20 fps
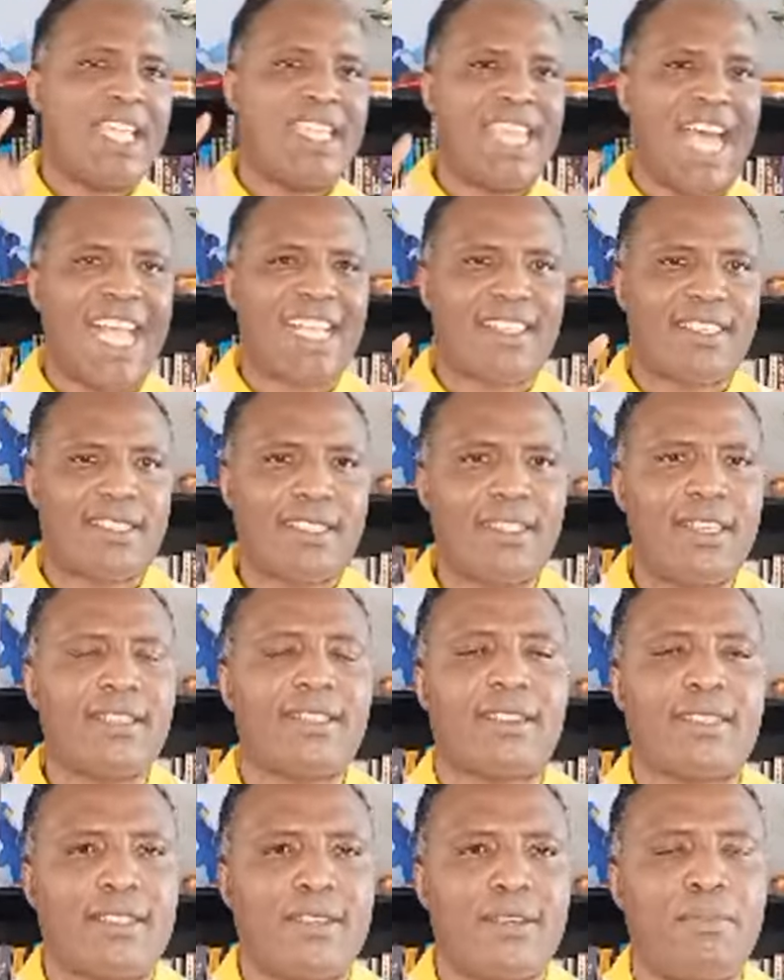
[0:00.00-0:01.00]
That
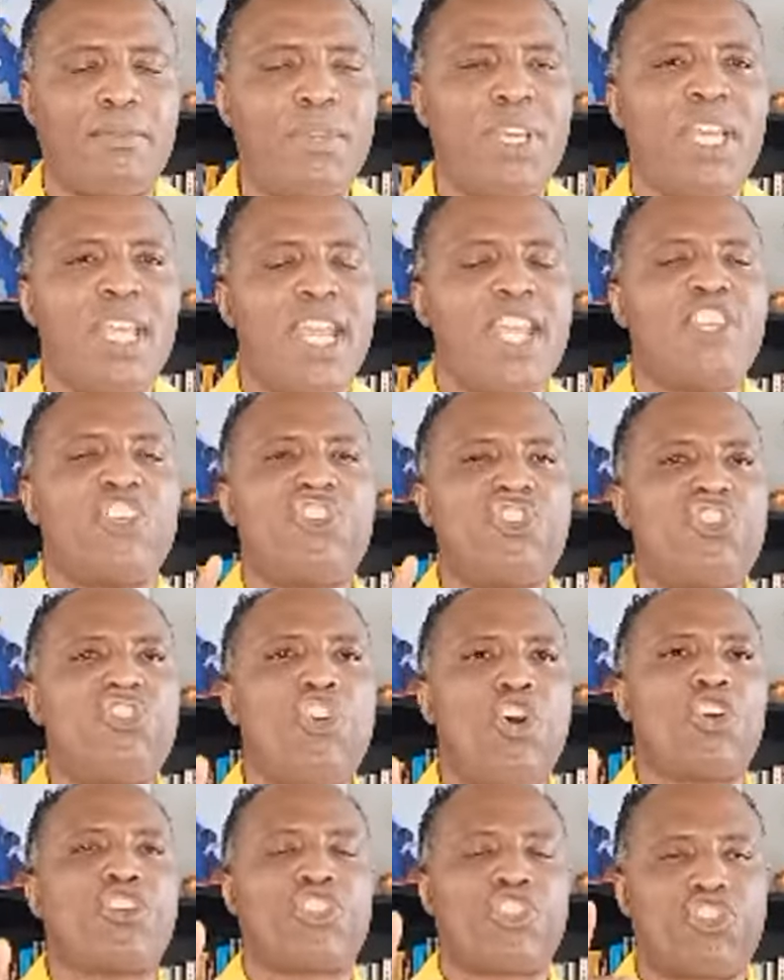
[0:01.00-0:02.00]
system is
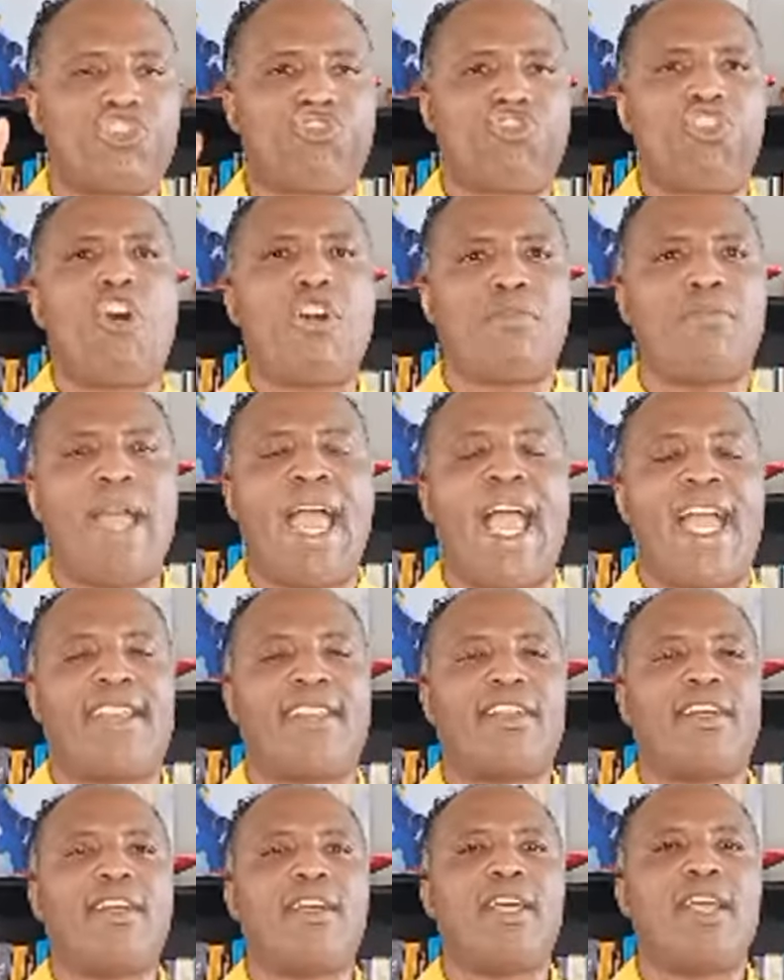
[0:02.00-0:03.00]
your strong man
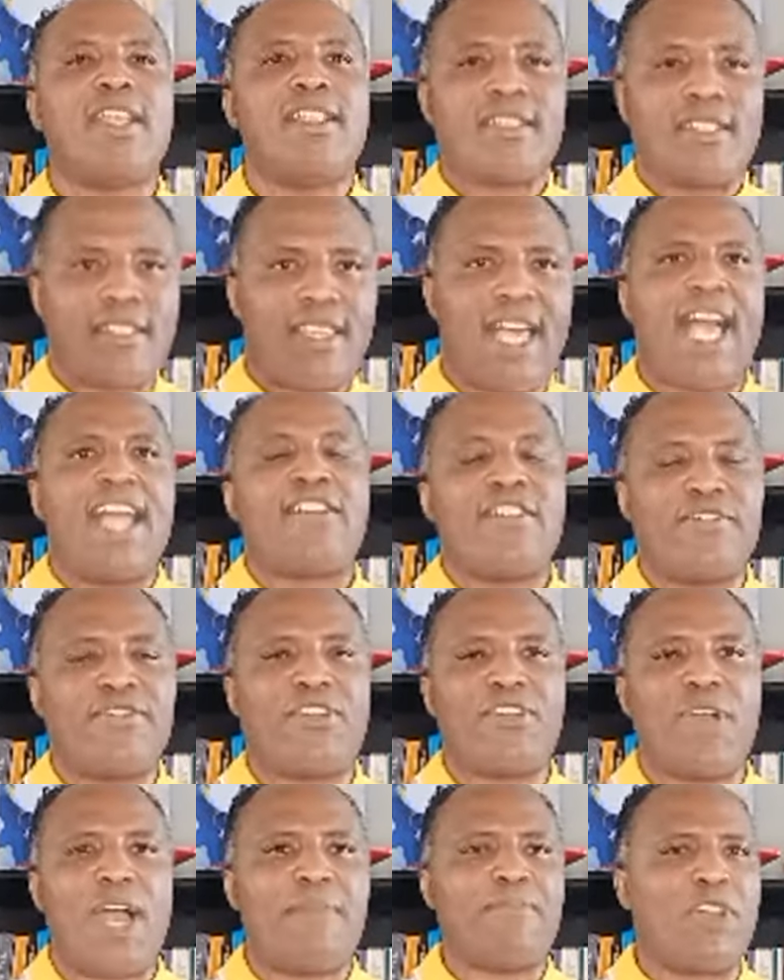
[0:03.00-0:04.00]
inside of
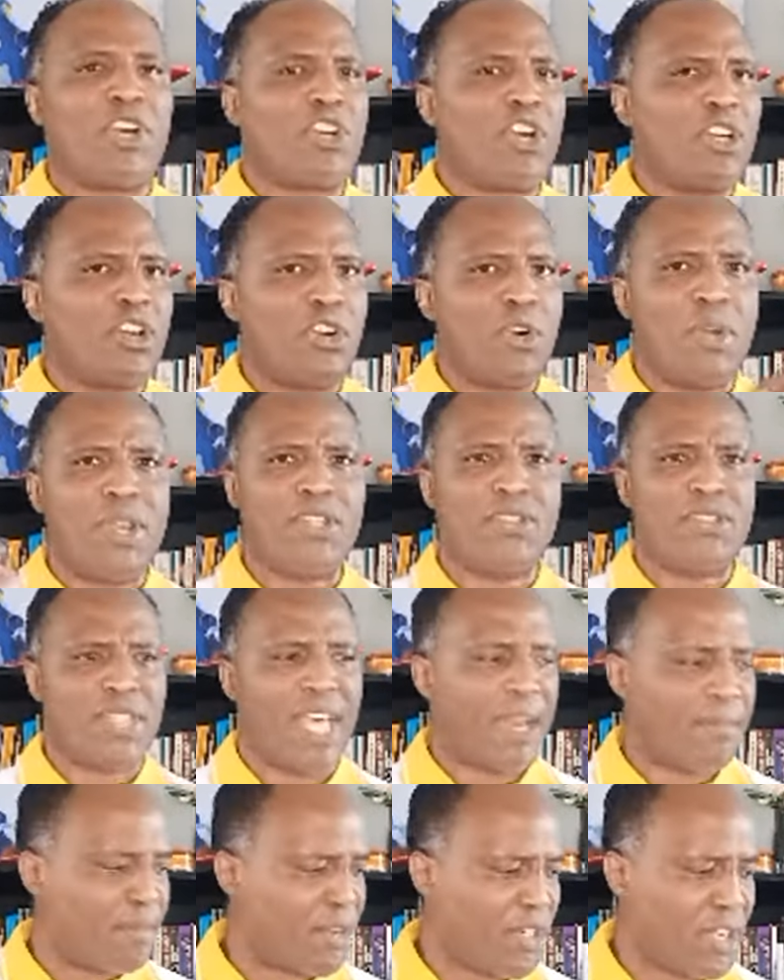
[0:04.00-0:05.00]
you. I'm not going to go into
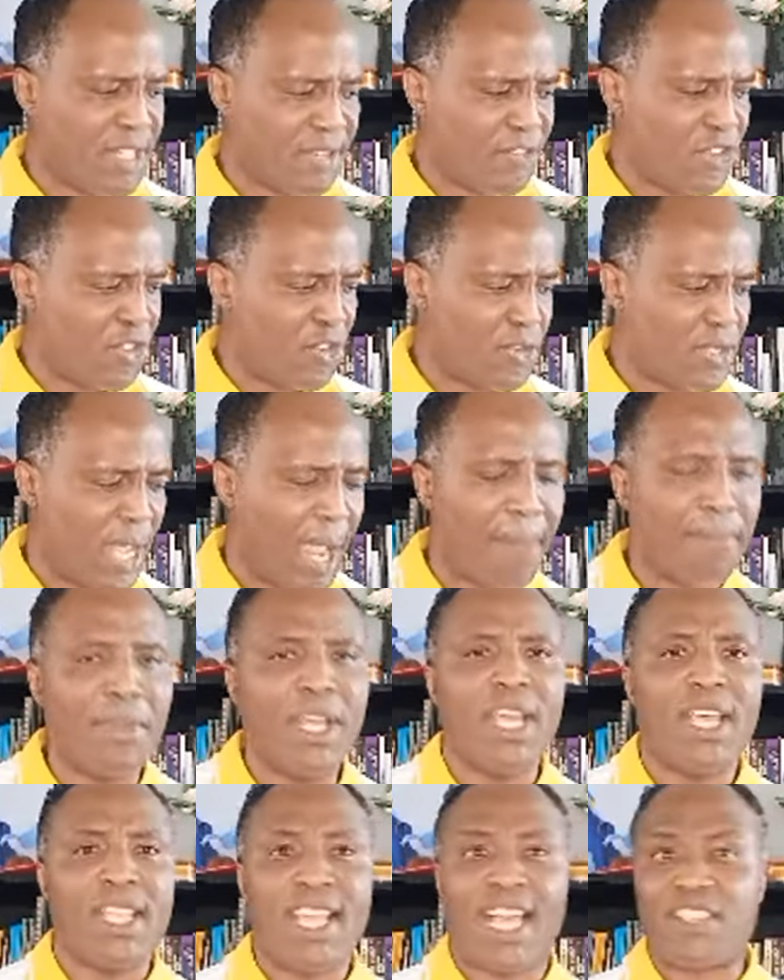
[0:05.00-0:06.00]
that because I've got no time.
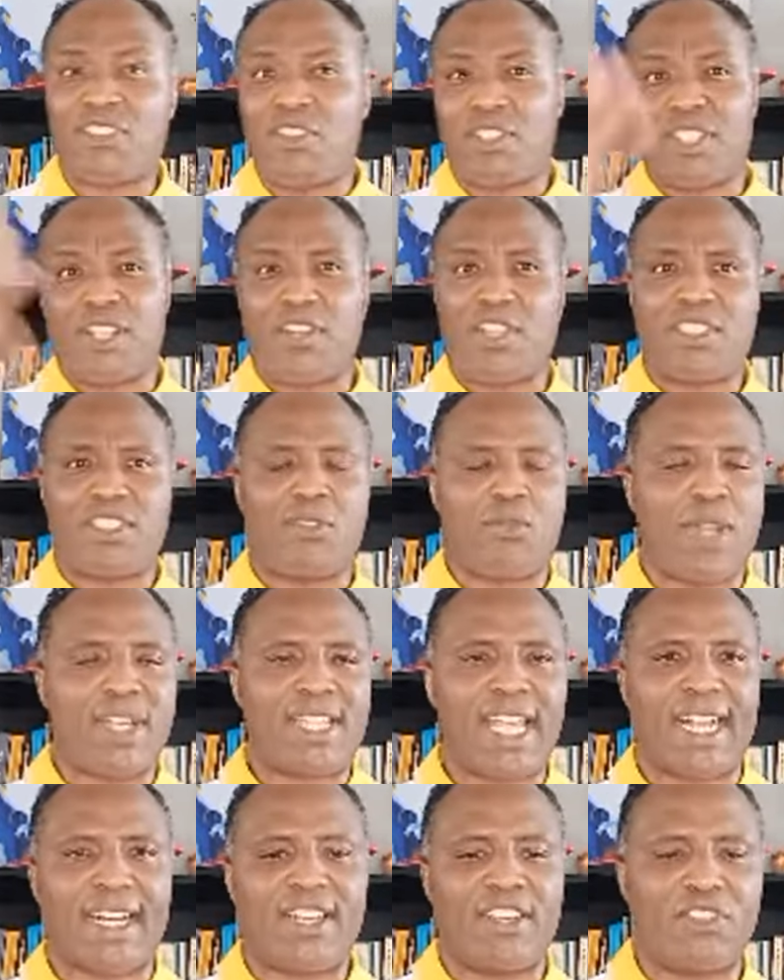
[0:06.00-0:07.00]
That's not the lesson we're
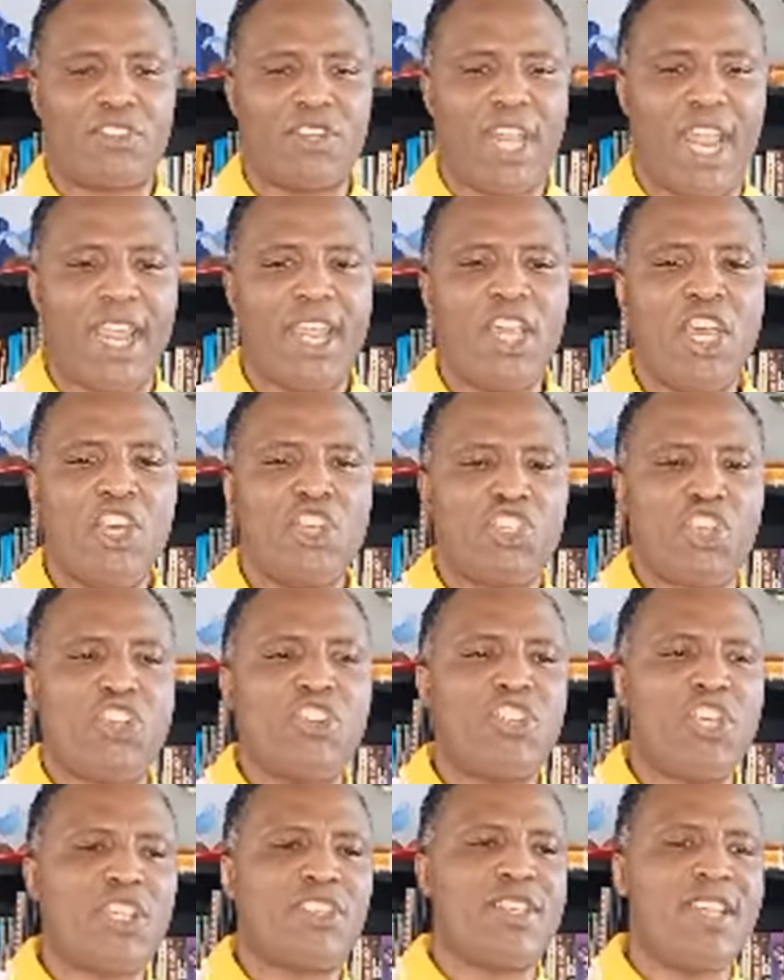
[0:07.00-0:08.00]
tackling today. So
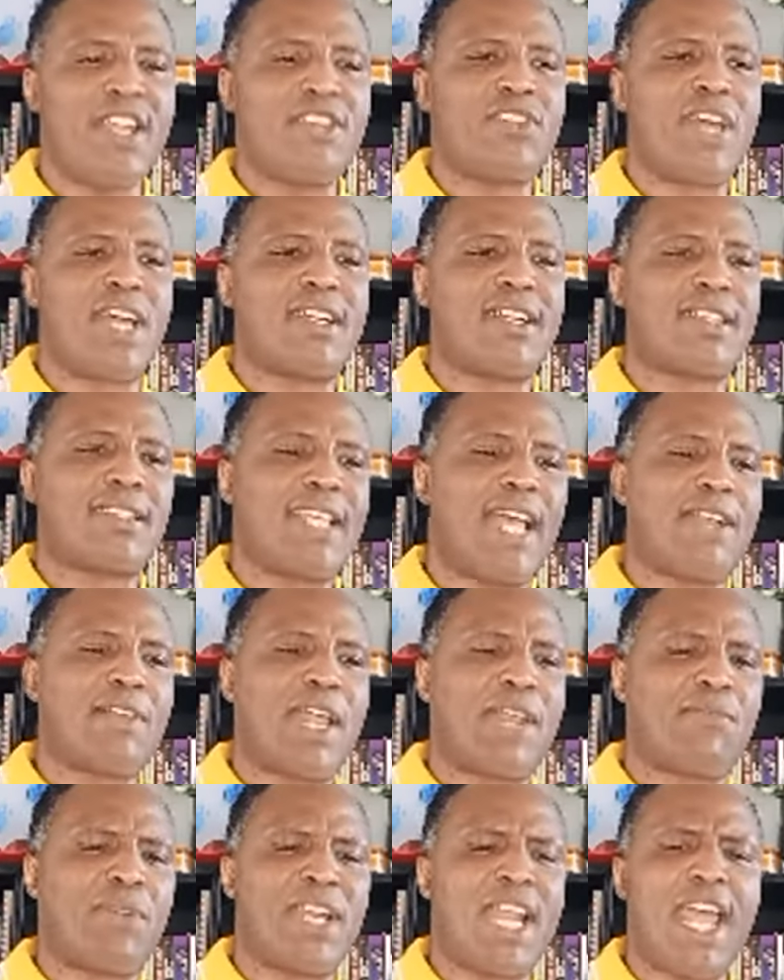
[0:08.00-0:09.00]
you just need to understand
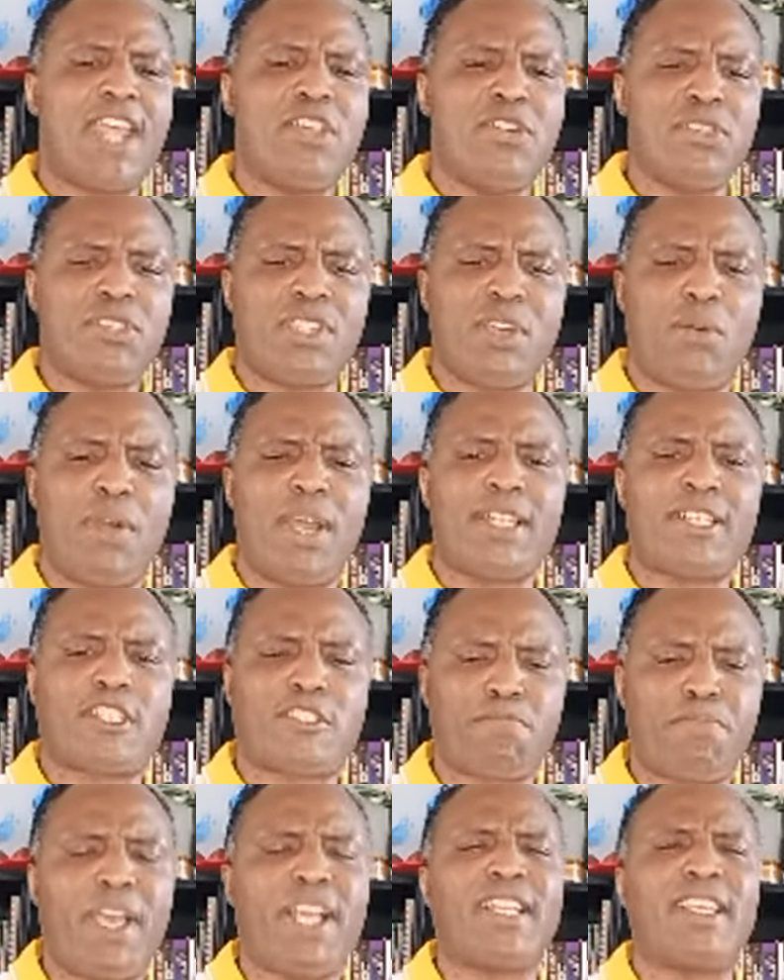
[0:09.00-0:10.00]
that when I use the word
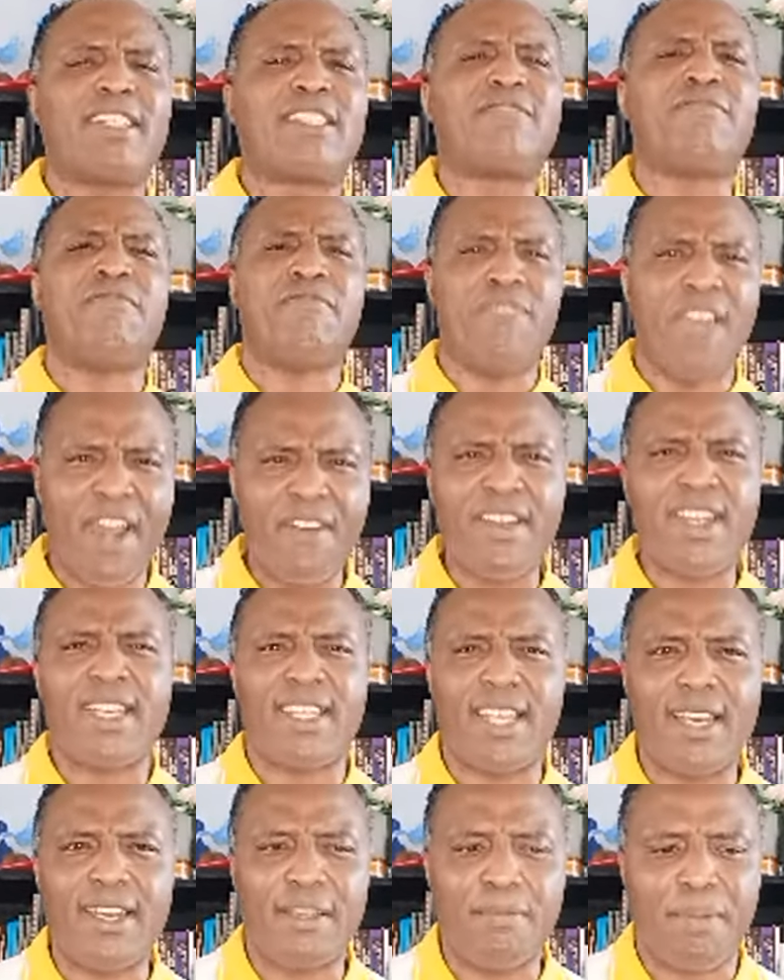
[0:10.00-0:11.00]
spell, it's very
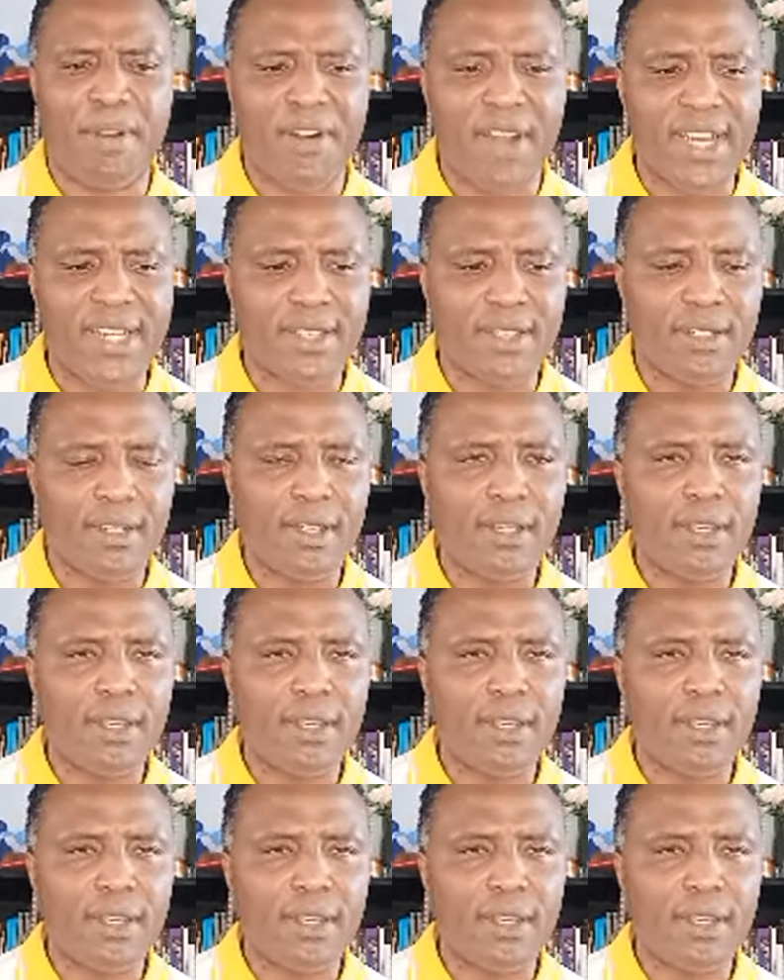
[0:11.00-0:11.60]
deliberate